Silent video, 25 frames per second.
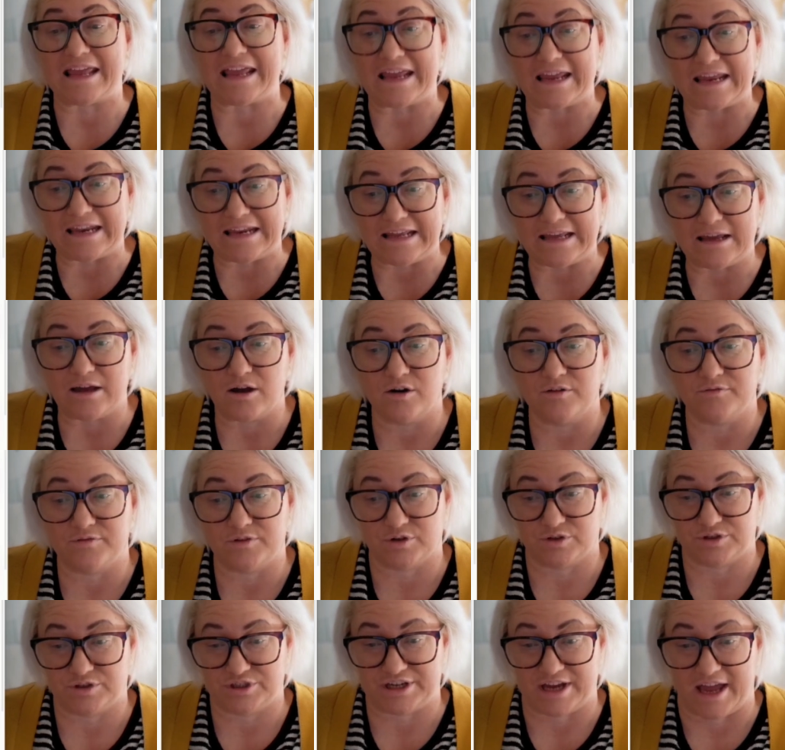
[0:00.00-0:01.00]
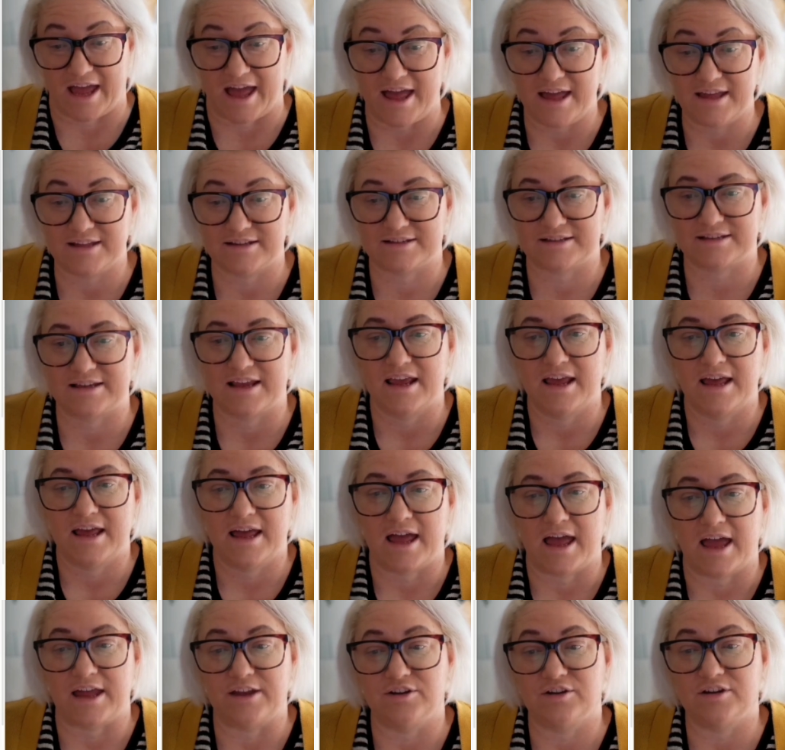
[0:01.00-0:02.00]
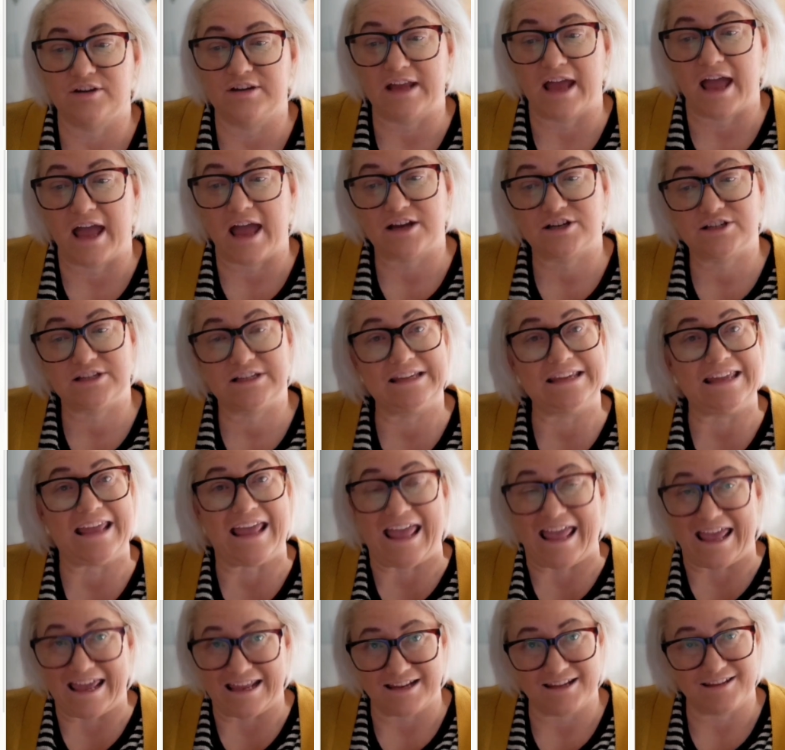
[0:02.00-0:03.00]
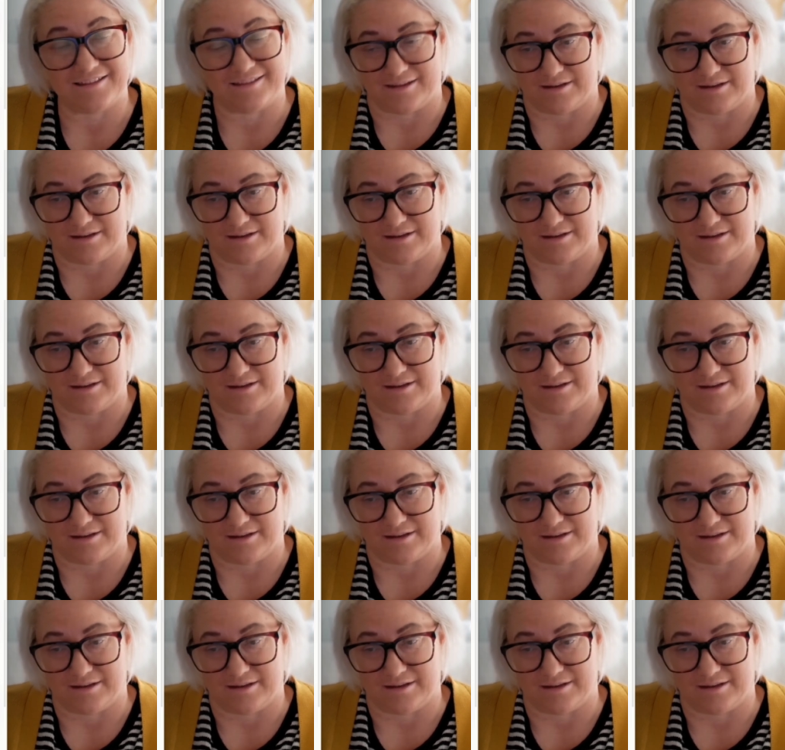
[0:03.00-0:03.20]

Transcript: any of your chats and you can actually edit